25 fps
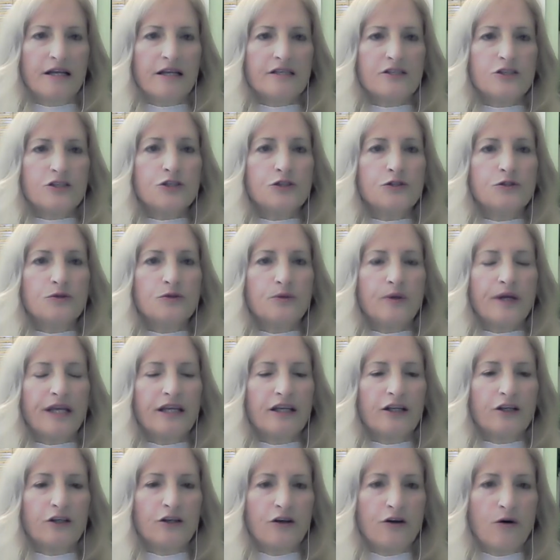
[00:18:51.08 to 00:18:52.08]
to
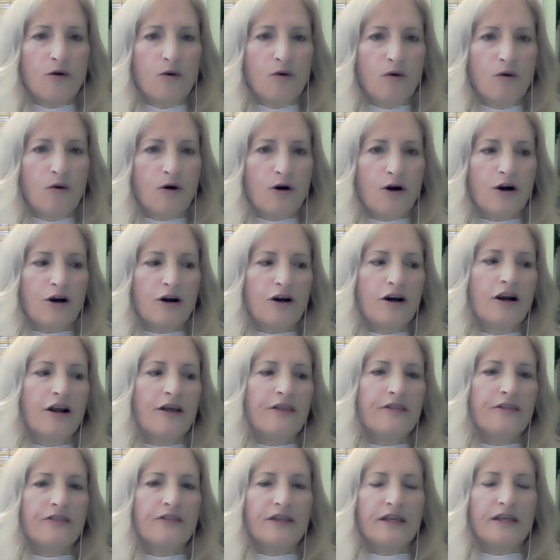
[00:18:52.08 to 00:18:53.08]
ignore
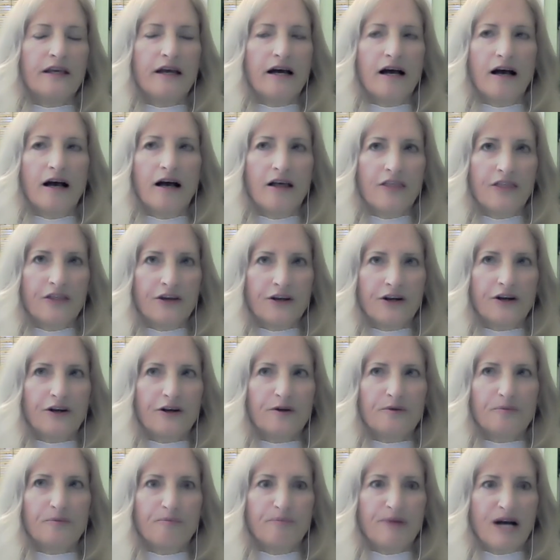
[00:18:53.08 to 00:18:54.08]
the
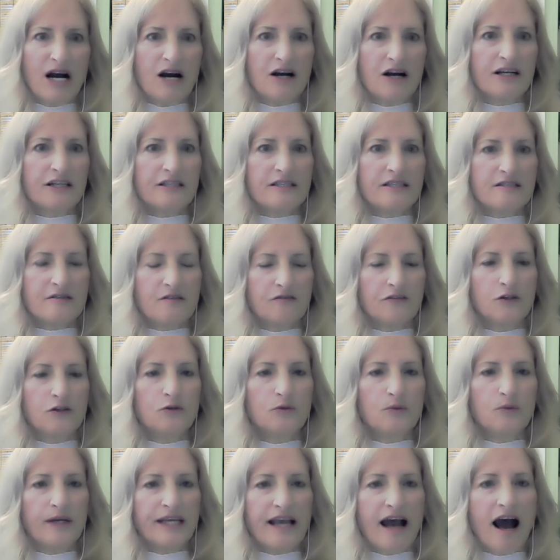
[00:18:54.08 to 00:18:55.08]
other parts of who
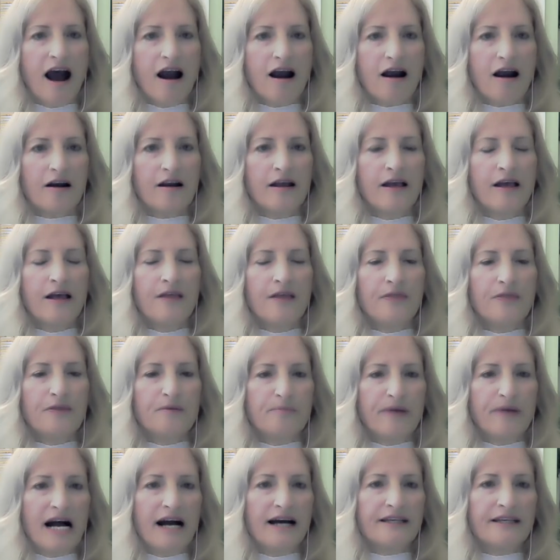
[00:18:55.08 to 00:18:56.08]
we are, the
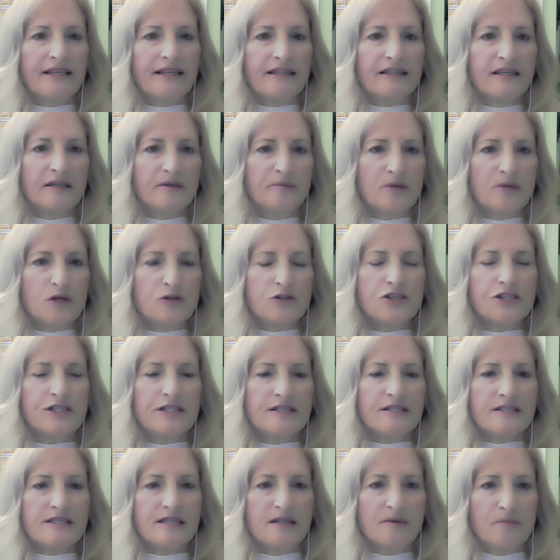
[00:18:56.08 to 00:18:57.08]
body, the
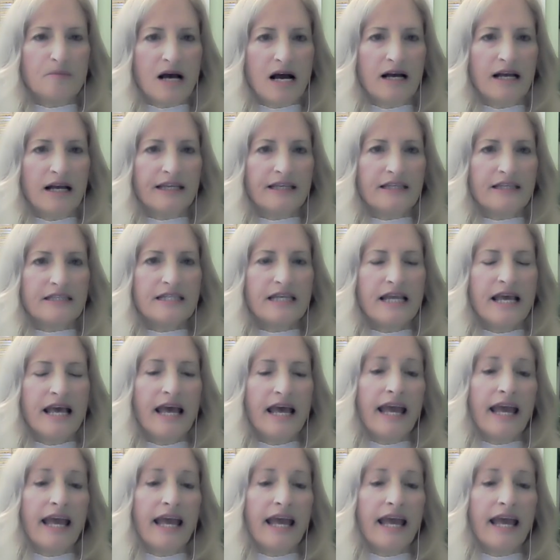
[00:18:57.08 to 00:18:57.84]
emotions, the mind.